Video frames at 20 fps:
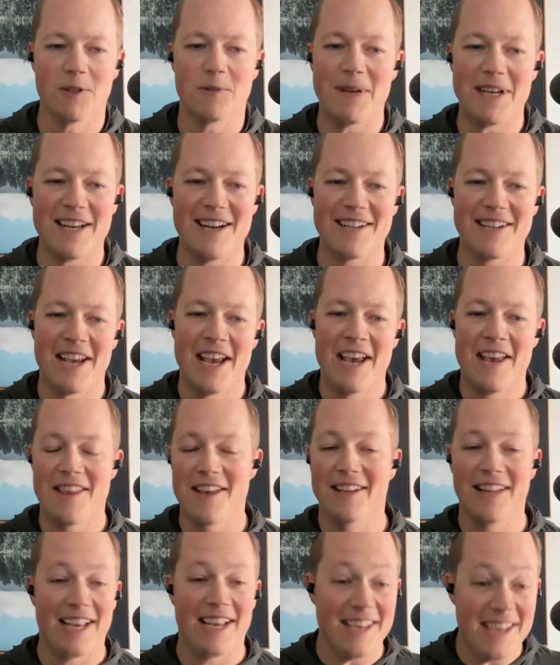is because
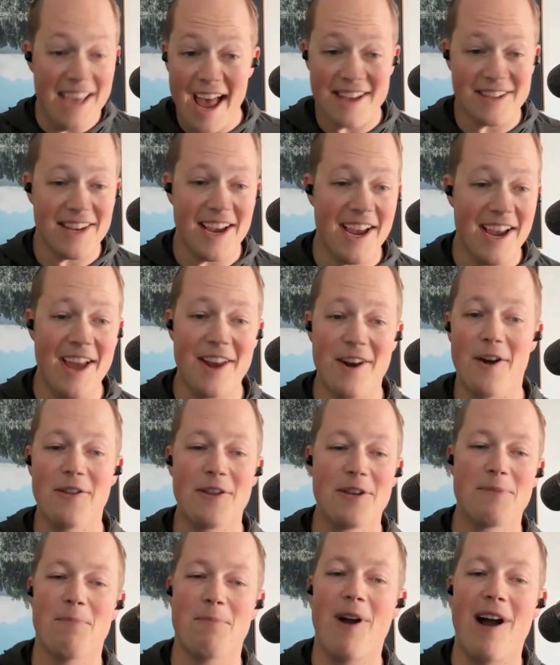they're like, yes, I had all
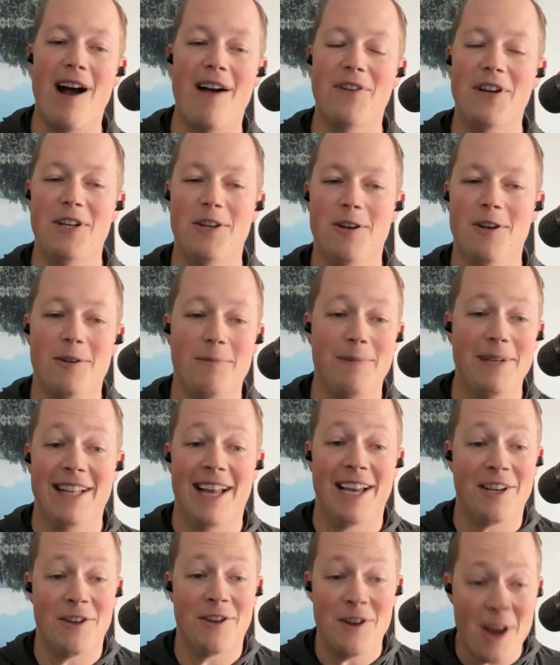this profit. And you had to be
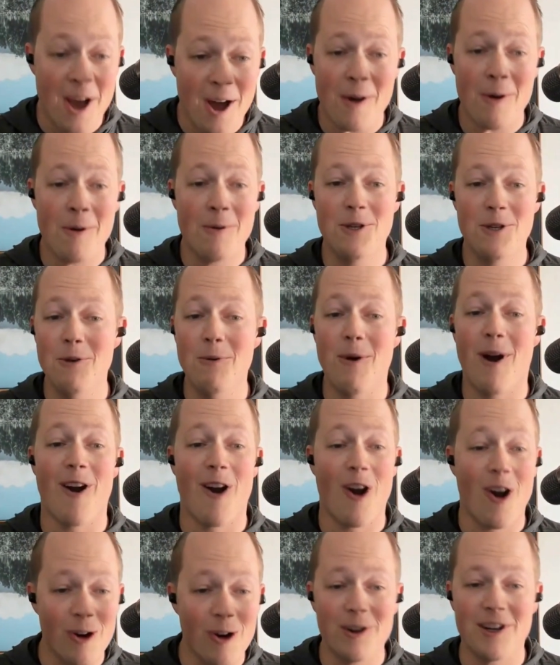like, no, you are
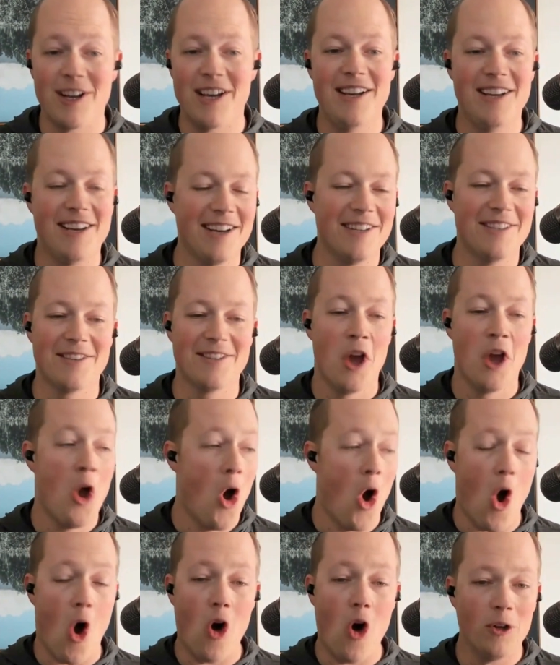hurting because
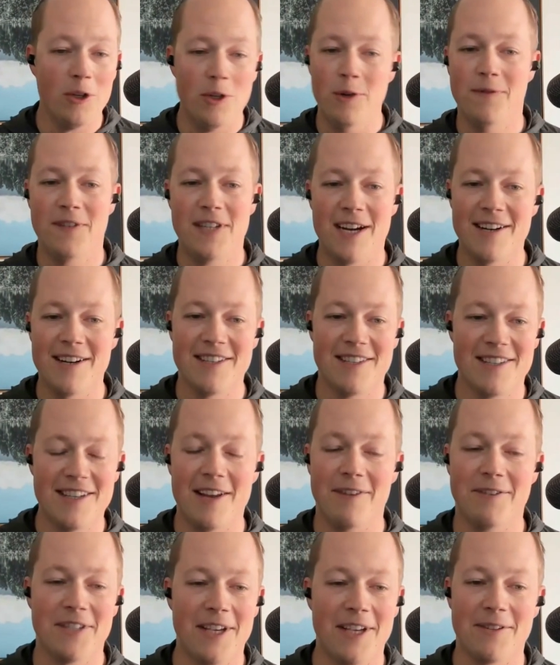all you've done is
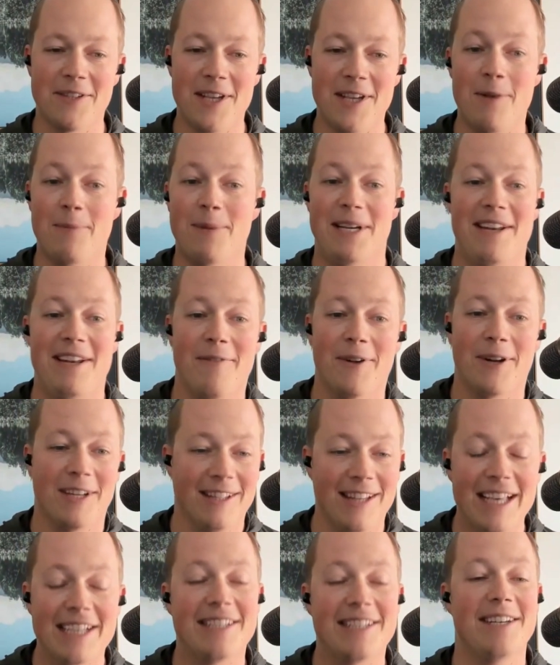sell, sell, sell, but never
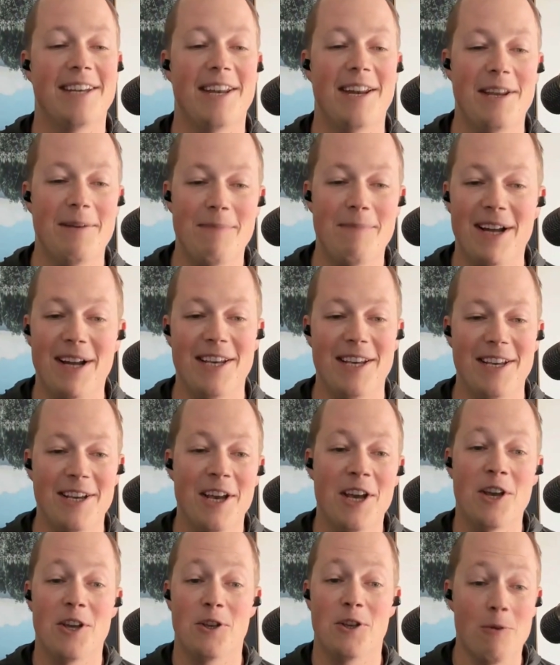collected any
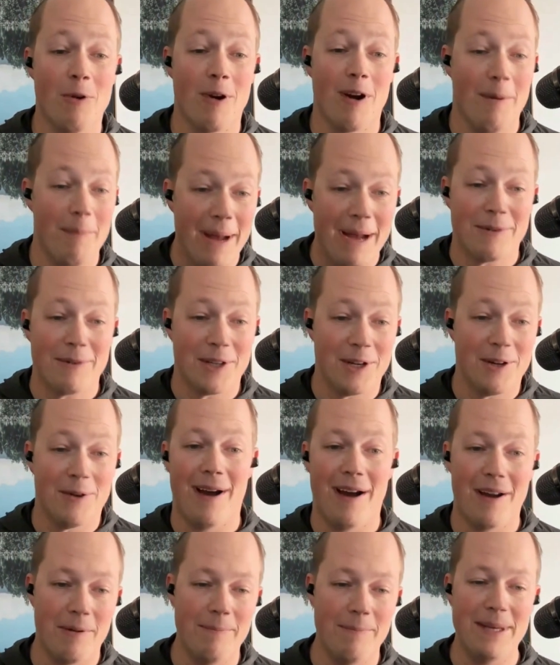money. You are about to go
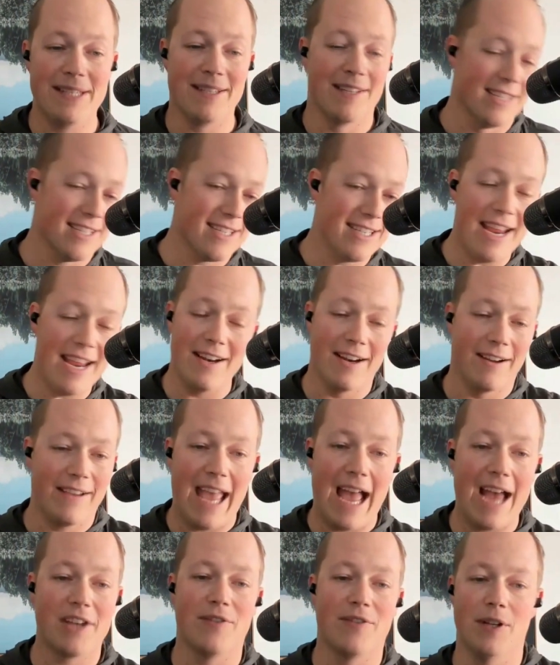out of business. Statement of
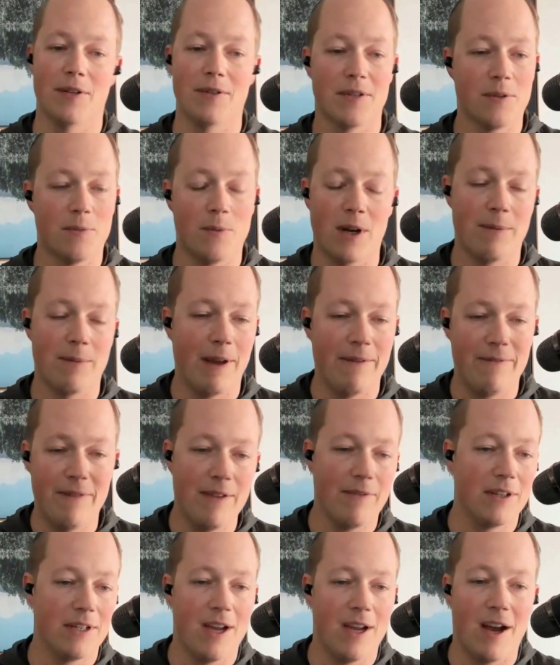cash flows is one of my favorite